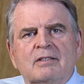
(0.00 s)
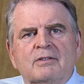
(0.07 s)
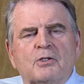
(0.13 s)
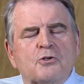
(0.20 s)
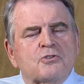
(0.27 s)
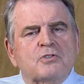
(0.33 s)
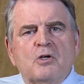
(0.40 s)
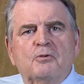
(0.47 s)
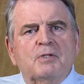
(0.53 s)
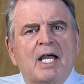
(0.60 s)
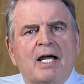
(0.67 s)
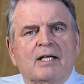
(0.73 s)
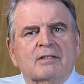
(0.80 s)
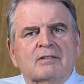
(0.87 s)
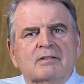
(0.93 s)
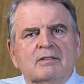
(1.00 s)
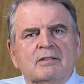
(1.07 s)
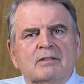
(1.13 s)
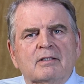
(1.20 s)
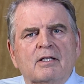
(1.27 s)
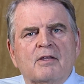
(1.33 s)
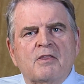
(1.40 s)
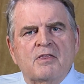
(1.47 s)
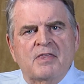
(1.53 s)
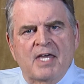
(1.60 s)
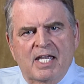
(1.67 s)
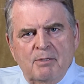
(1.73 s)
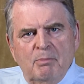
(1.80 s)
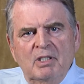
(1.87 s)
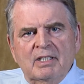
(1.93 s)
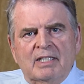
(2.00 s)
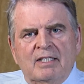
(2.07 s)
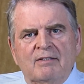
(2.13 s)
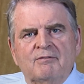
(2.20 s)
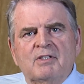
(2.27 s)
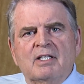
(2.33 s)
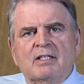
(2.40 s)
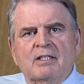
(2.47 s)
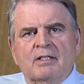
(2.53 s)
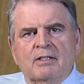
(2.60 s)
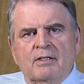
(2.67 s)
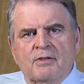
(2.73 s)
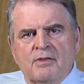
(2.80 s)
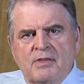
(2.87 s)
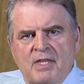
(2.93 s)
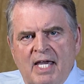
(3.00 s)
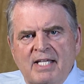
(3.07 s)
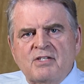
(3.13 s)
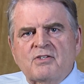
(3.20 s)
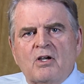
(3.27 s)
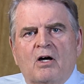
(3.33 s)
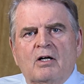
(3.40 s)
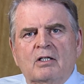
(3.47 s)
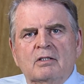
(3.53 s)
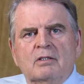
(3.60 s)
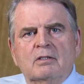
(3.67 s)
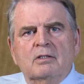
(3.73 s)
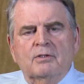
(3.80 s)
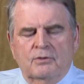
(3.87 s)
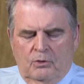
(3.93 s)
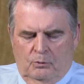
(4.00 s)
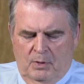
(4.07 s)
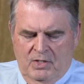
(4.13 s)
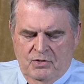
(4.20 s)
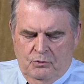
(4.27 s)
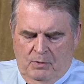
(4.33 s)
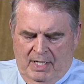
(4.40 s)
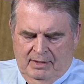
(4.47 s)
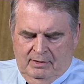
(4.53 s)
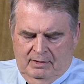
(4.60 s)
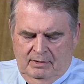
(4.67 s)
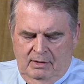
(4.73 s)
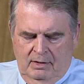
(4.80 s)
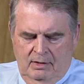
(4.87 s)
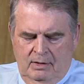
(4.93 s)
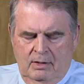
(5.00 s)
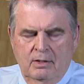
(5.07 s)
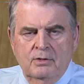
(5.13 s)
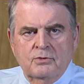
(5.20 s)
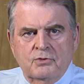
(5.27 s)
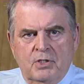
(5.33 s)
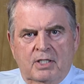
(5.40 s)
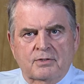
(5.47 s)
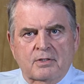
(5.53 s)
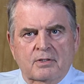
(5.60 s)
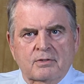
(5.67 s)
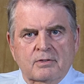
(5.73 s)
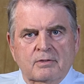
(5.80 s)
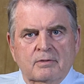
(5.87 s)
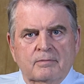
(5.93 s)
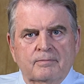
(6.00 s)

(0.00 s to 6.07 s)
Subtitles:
There's no doubt. They believed they saw the resurrected Jesus.